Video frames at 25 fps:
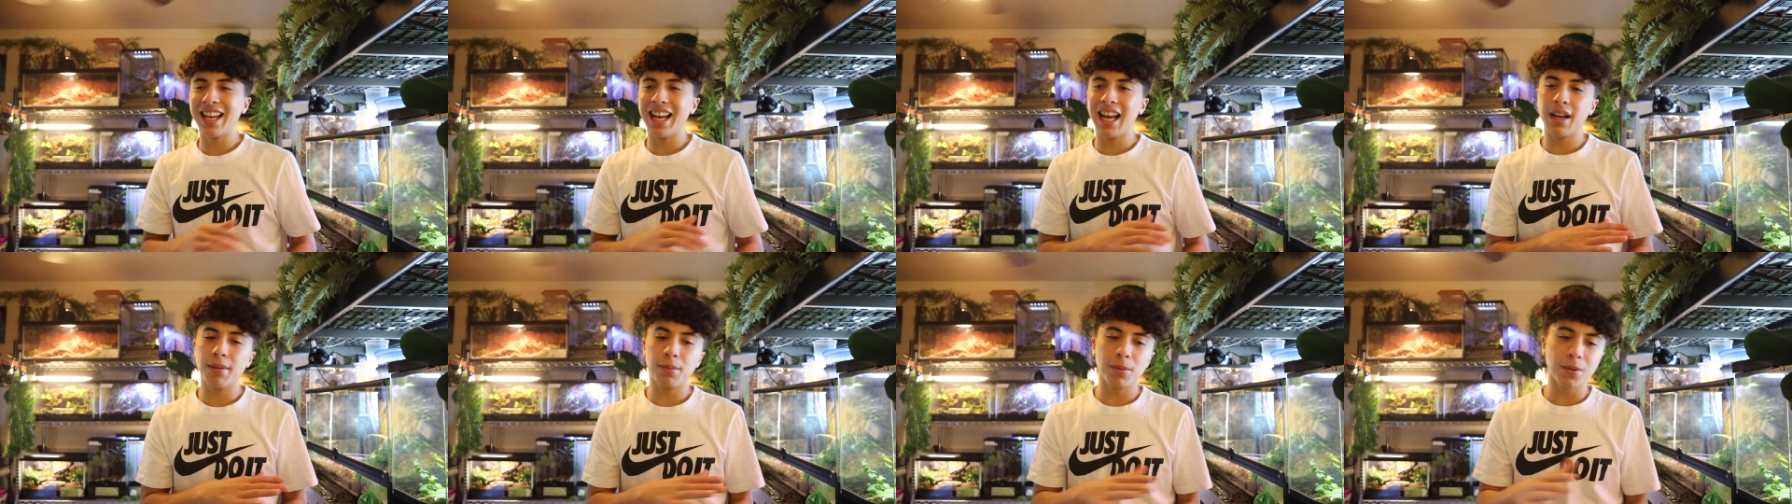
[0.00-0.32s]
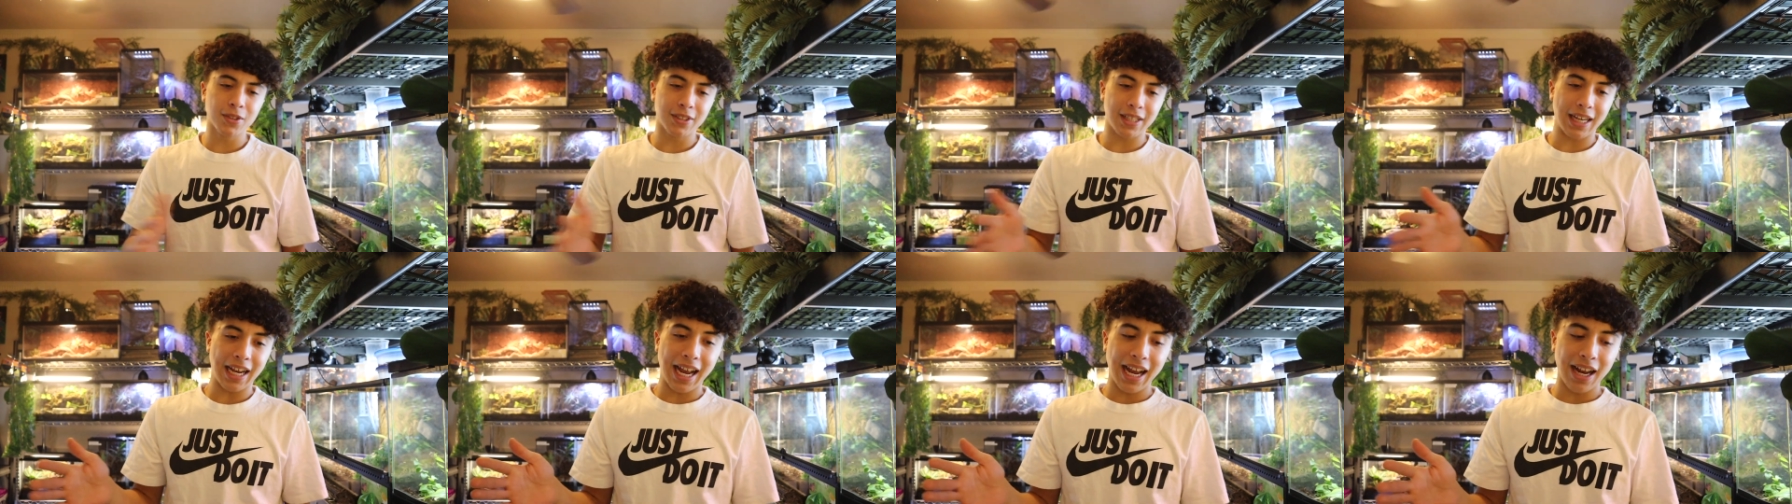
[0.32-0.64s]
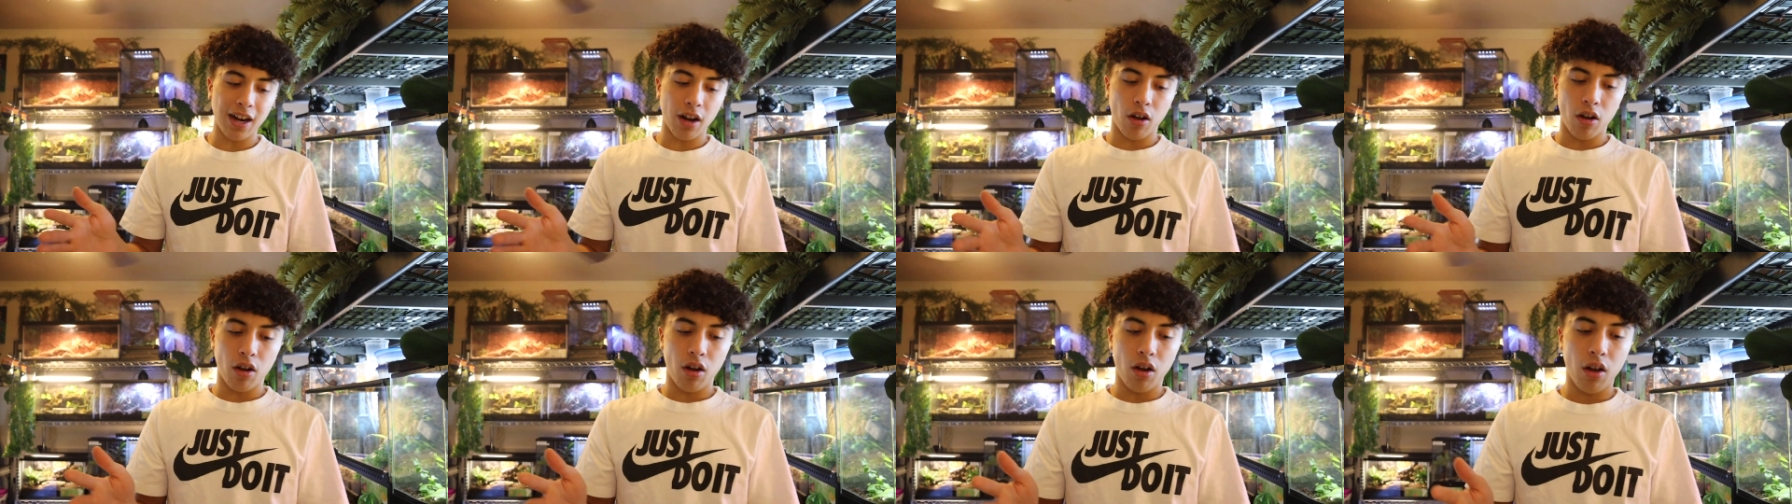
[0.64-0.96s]
animals at
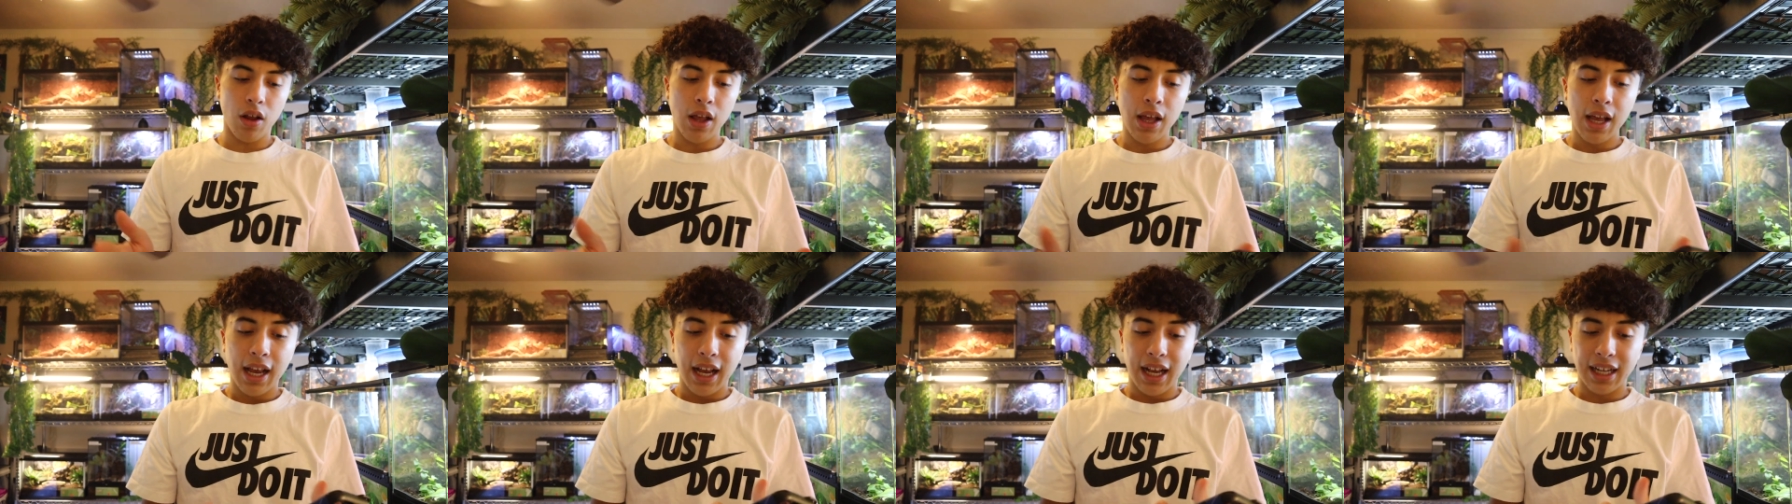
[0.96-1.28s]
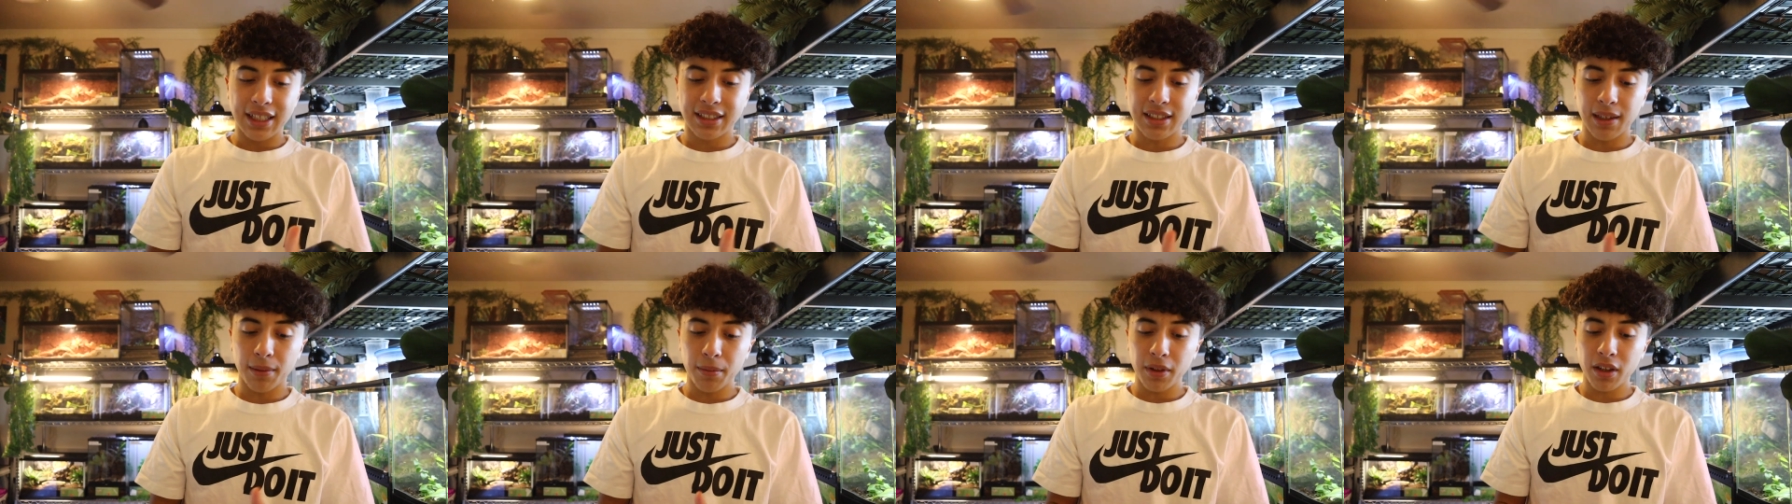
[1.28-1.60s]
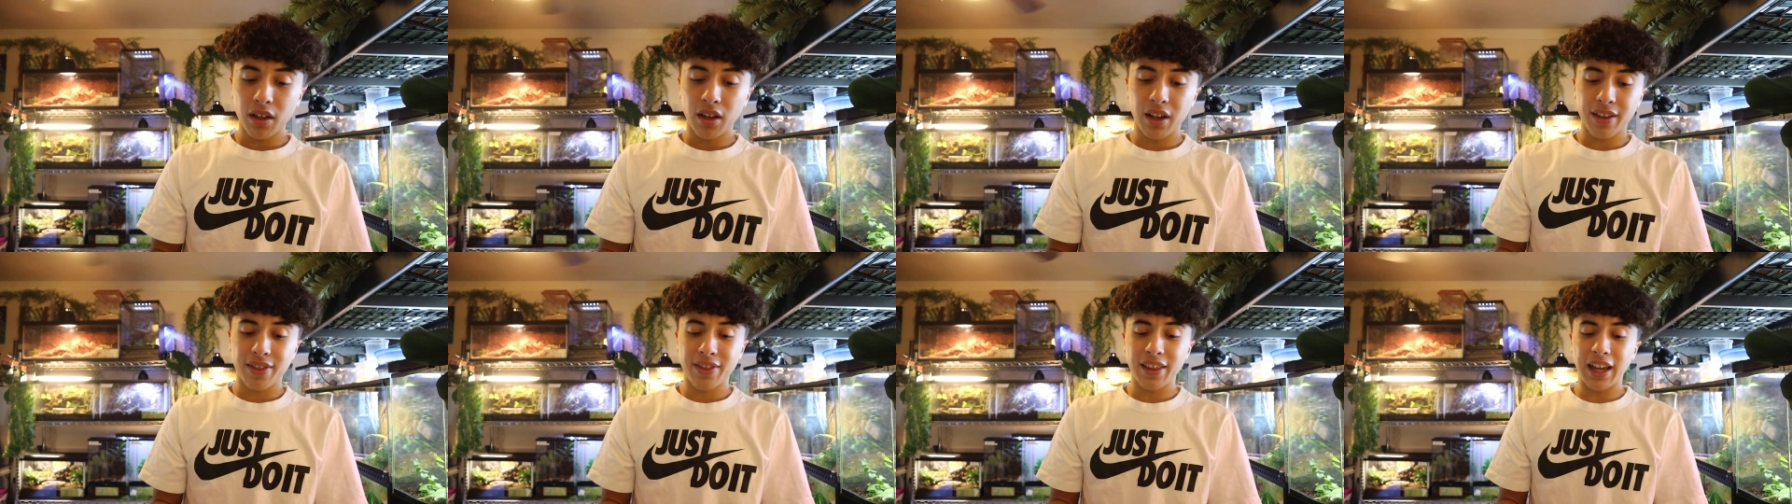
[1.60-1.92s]
all. And something
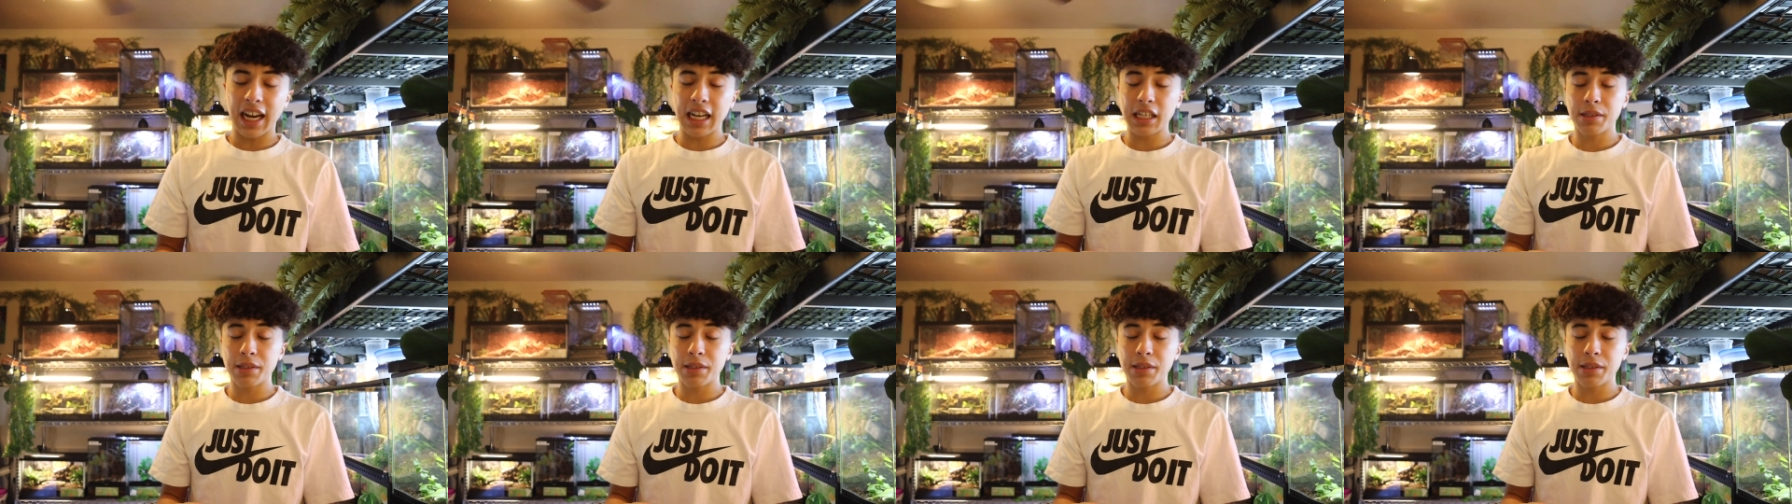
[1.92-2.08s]
like that,